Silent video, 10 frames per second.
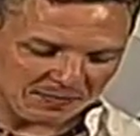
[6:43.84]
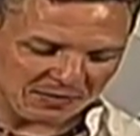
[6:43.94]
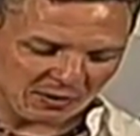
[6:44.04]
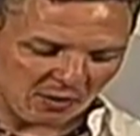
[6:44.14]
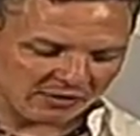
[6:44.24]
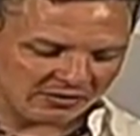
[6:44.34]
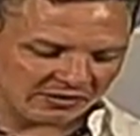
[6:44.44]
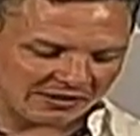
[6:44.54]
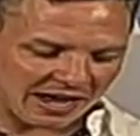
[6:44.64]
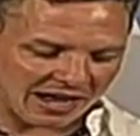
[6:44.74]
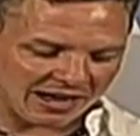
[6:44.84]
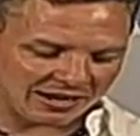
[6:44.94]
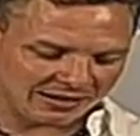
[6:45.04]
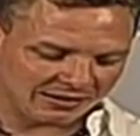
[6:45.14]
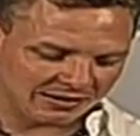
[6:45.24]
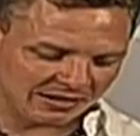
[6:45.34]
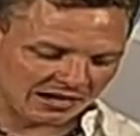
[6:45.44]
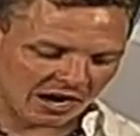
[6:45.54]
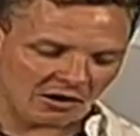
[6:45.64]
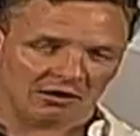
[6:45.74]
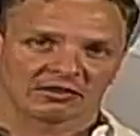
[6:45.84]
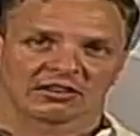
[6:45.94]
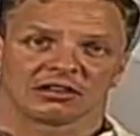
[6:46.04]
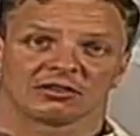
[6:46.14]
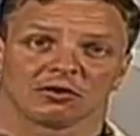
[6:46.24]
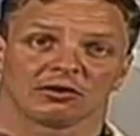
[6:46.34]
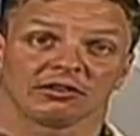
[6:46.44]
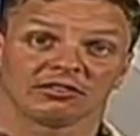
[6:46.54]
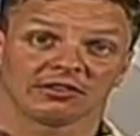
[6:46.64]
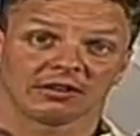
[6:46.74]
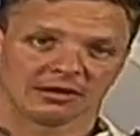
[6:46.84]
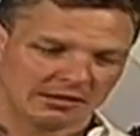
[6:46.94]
there was this guy, Carolus clitoris.